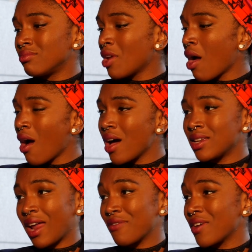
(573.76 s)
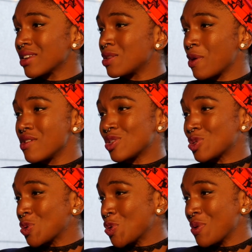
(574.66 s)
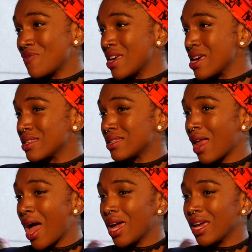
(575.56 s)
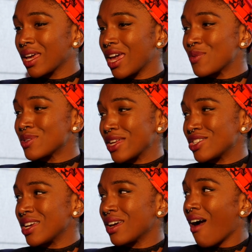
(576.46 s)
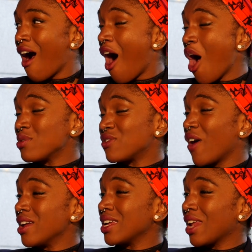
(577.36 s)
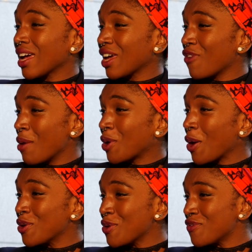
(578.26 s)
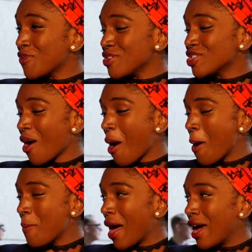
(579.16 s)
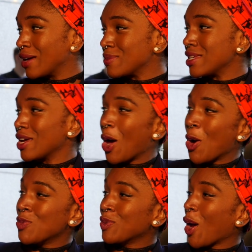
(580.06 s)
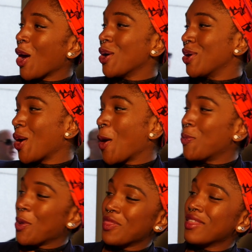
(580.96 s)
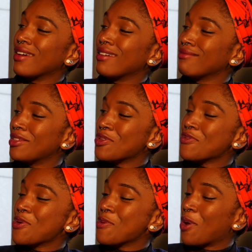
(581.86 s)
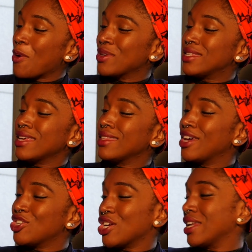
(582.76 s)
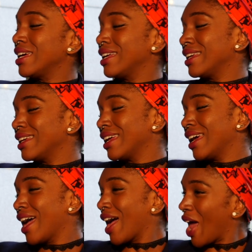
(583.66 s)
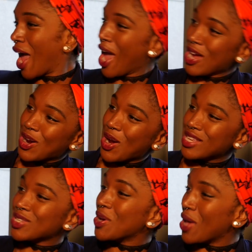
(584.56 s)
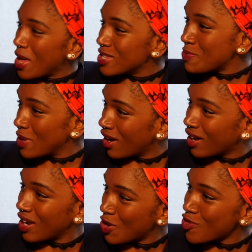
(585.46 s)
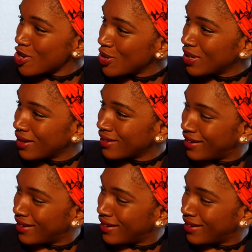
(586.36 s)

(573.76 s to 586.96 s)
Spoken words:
No, I didn't have that experience at all with this. Like, it was actually, I always find it like, if I'm going up for a job and I'm seeing homegirl up in the room, like we're sitting there chilling, and like, hey guys, it ends up being like a little reunion.